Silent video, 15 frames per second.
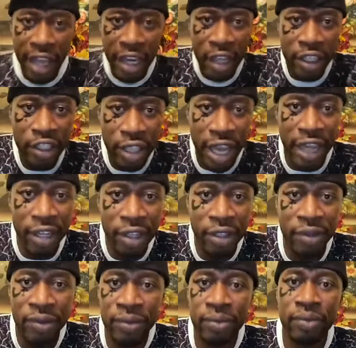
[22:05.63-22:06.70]
And and it's
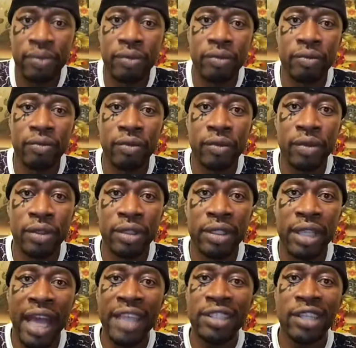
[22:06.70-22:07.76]
like
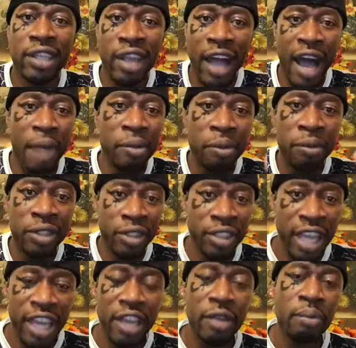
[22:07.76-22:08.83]
that's a
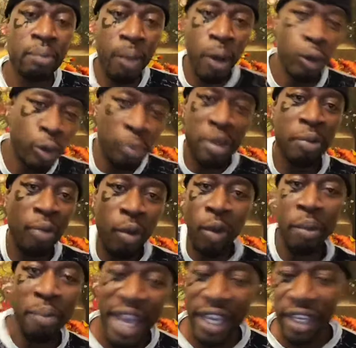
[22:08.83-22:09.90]
common mistake most
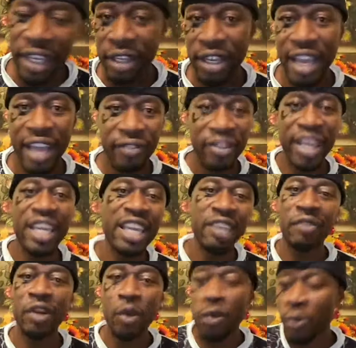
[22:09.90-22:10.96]
people would make
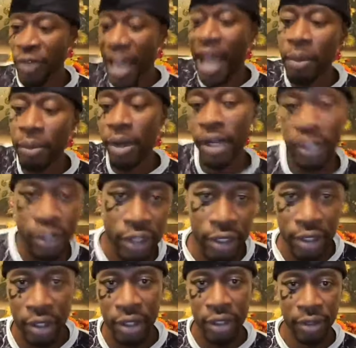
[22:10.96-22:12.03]
if they even knew that
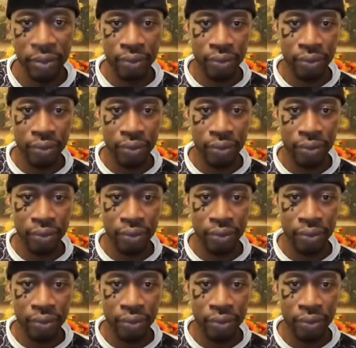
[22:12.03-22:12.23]
much.